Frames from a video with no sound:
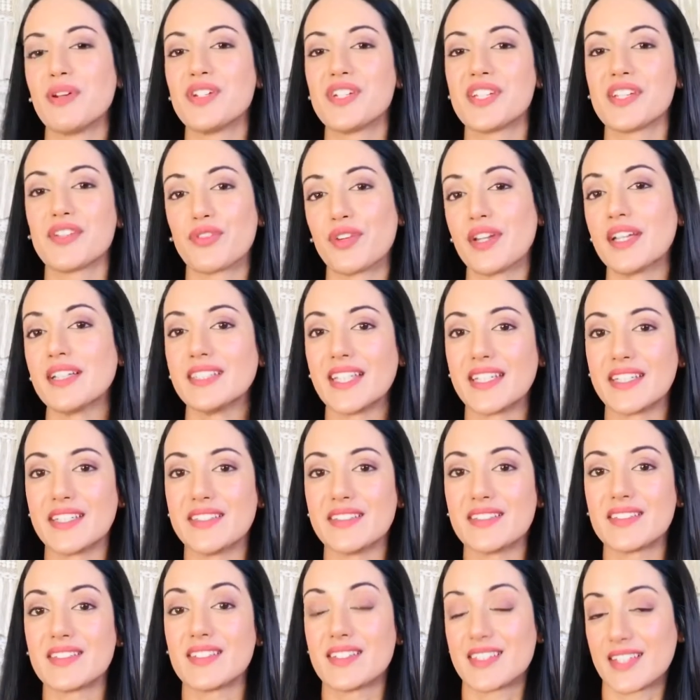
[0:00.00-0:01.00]
to Greek
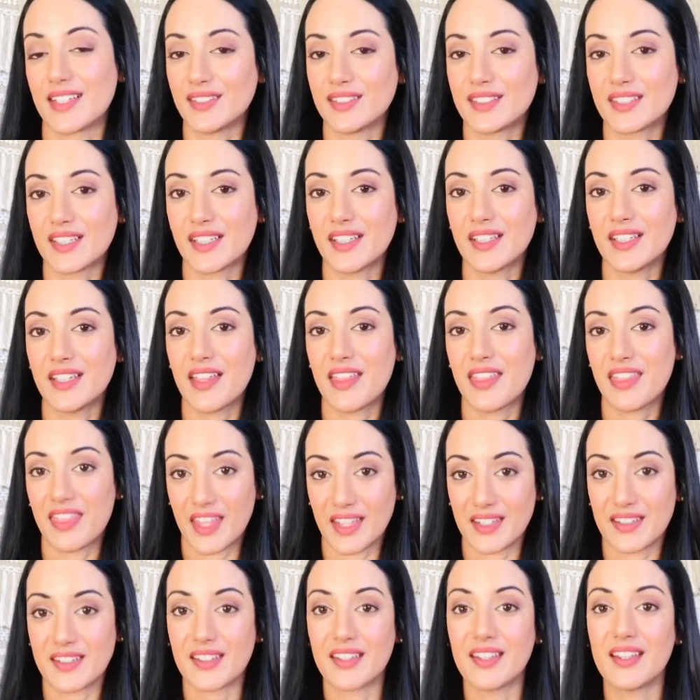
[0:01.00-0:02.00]
letters delta,
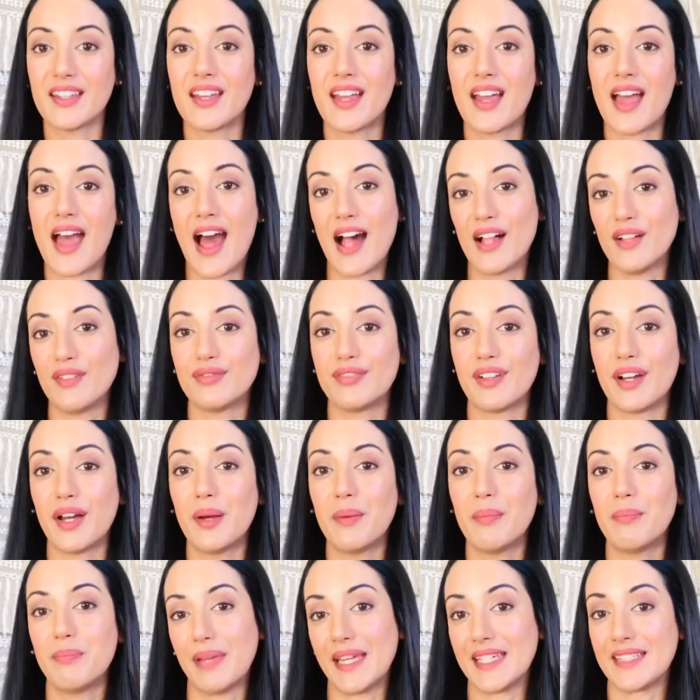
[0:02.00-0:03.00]
theta, alpha,
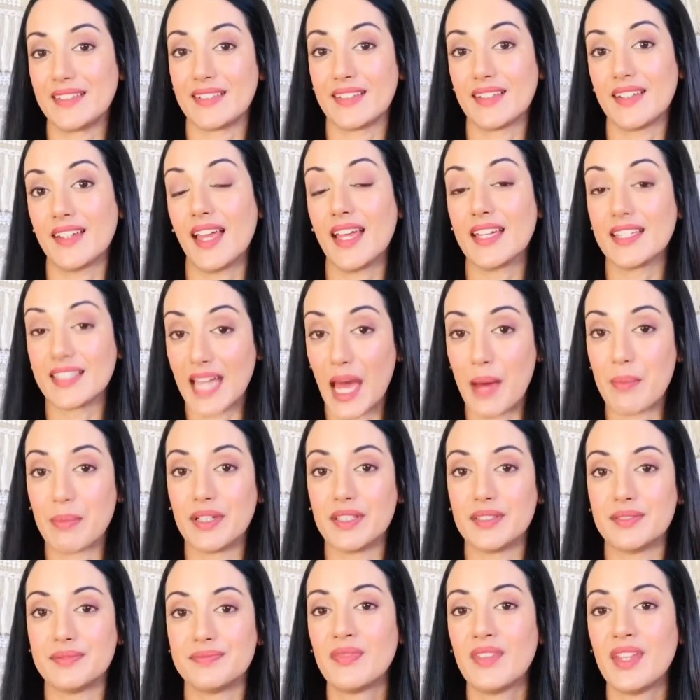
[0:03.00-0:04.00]
beta, and gamma.
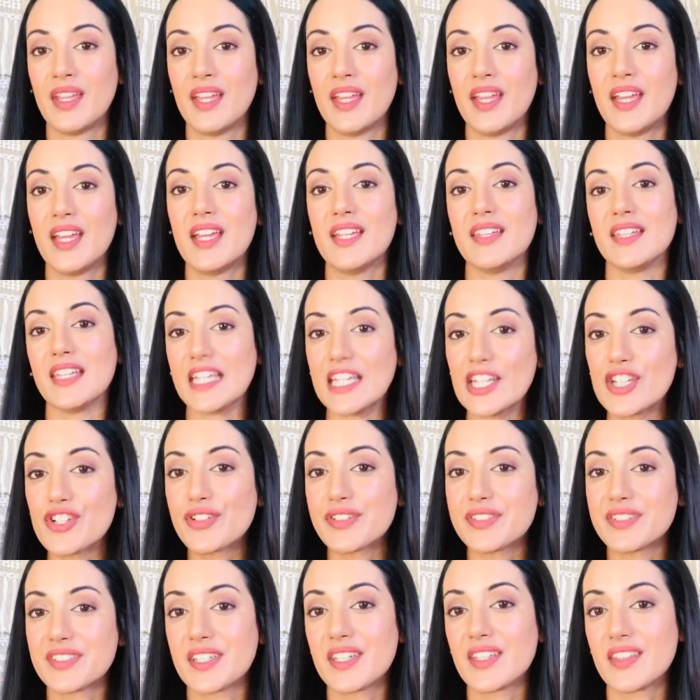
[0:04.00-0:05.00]
The
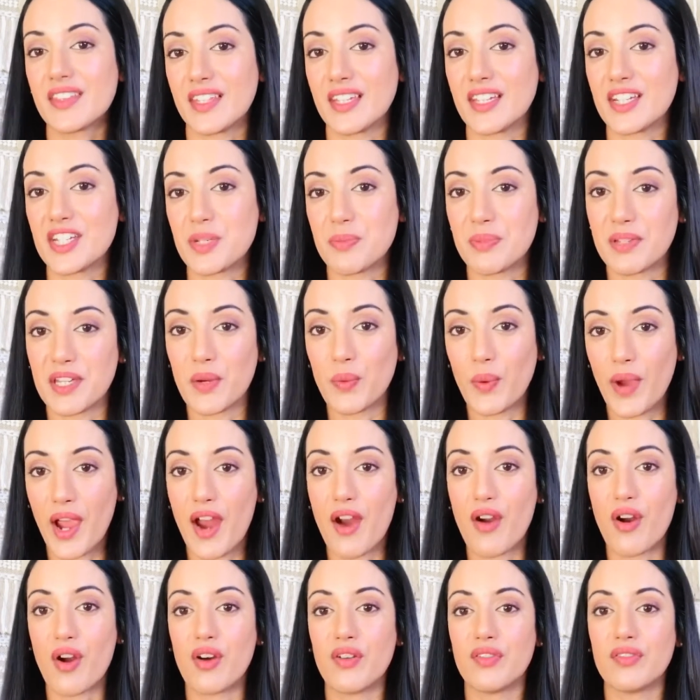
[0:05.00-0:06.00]
interesting thing to be
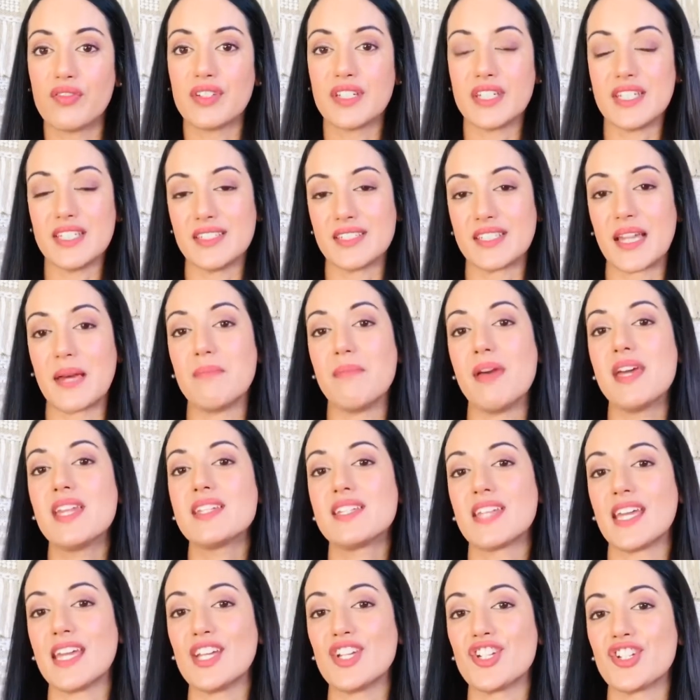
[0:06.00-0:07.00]
aware of is that
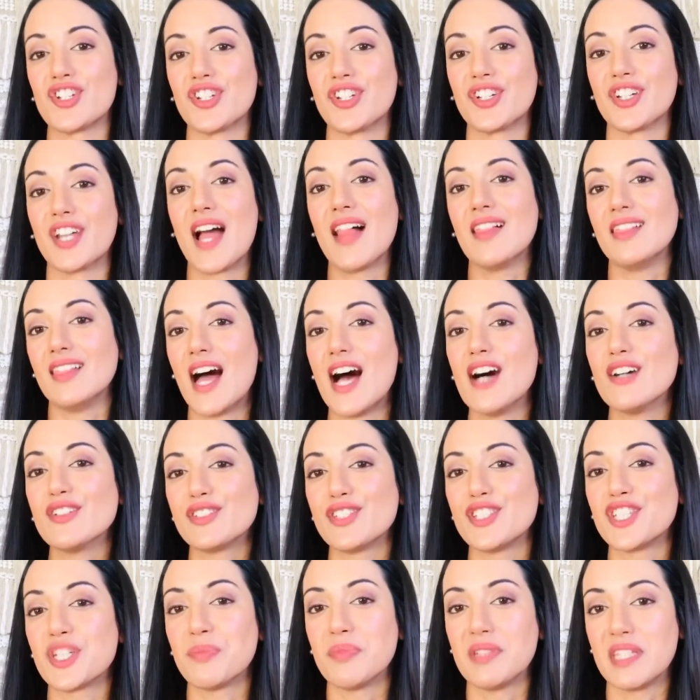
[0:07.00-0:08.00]
meditation allows you
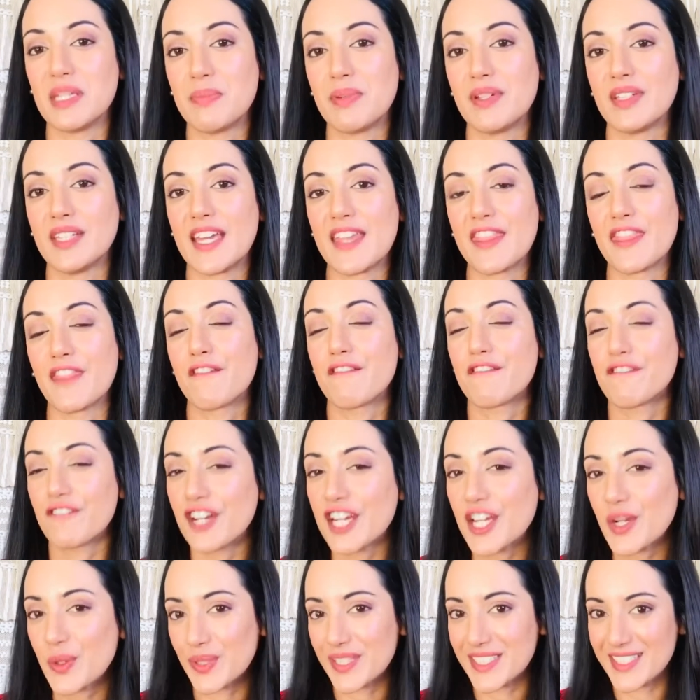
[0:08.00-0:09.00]
to manipulate the
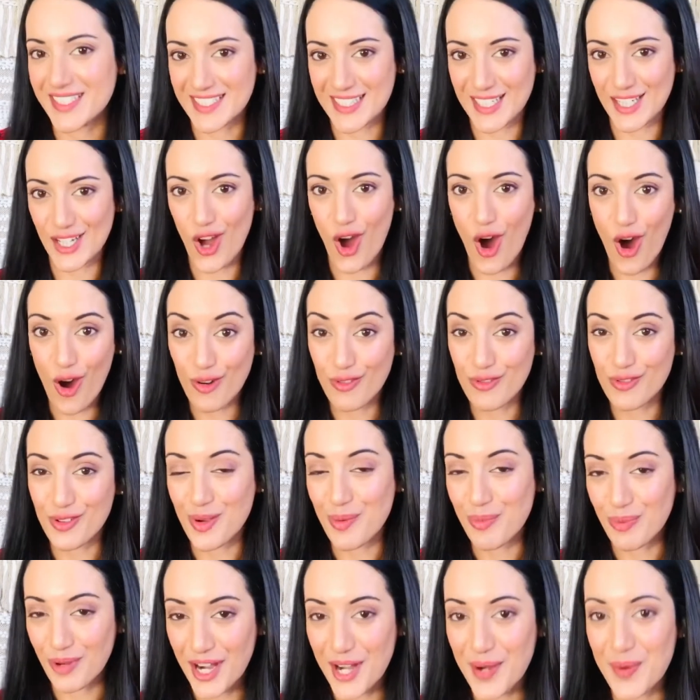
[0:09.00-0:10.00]
frequency of your
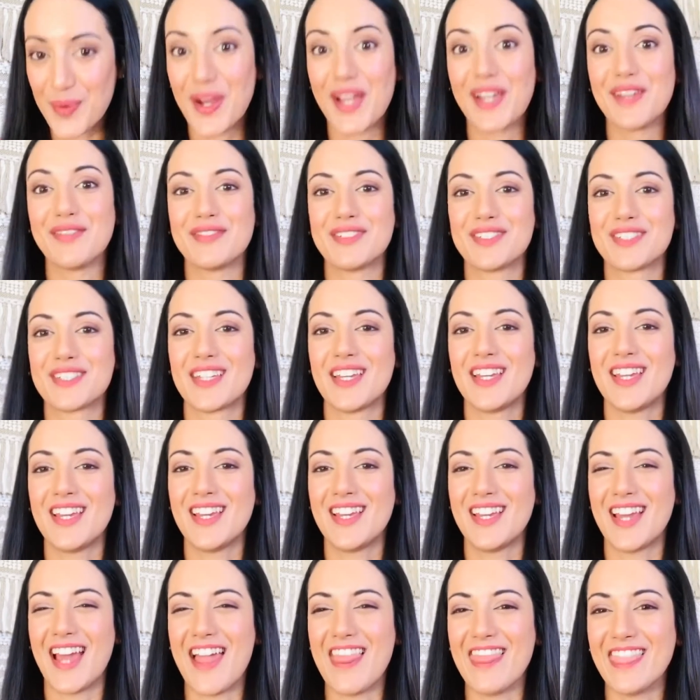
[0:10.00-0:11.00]
brainwaves,
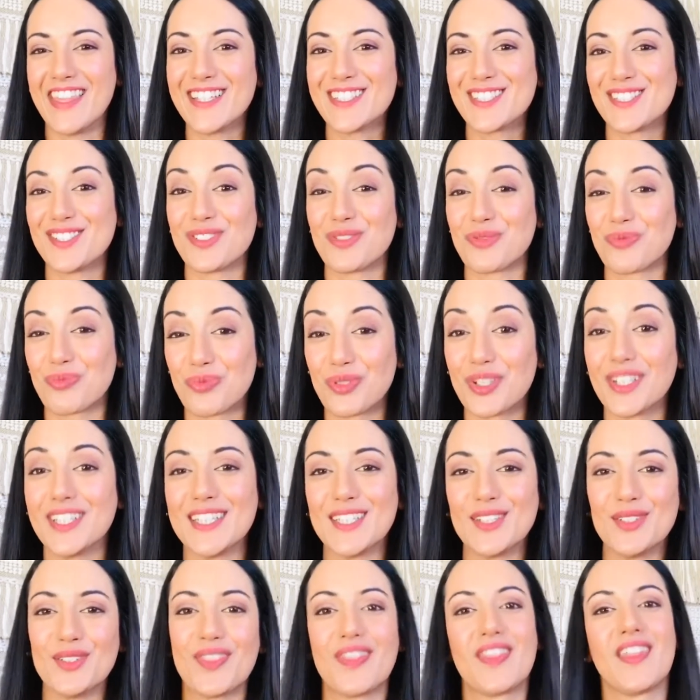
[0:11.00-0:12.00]
and this is a really
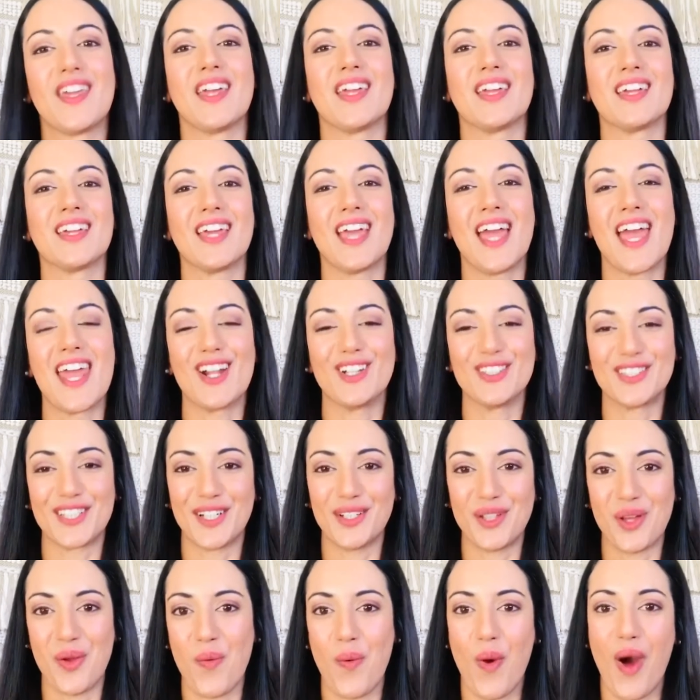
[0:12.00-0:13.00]
good thing, and I'll tell
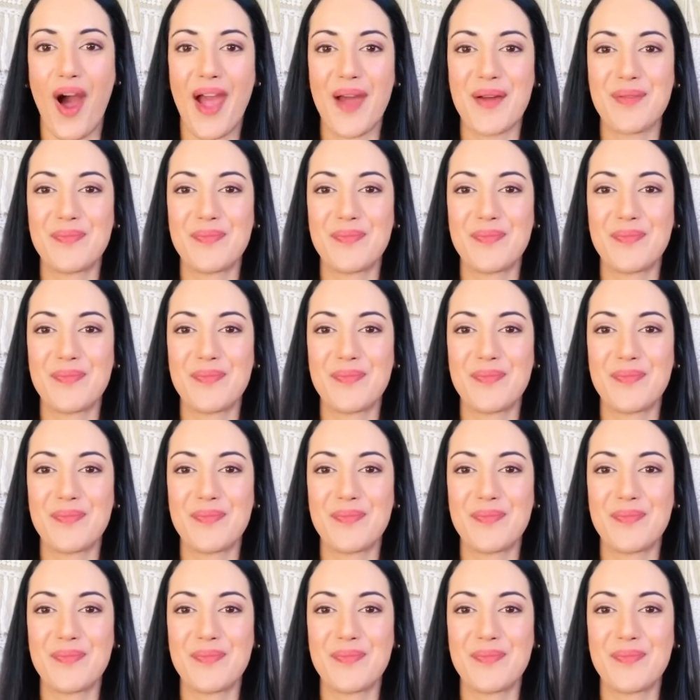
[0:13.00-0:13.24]
you why.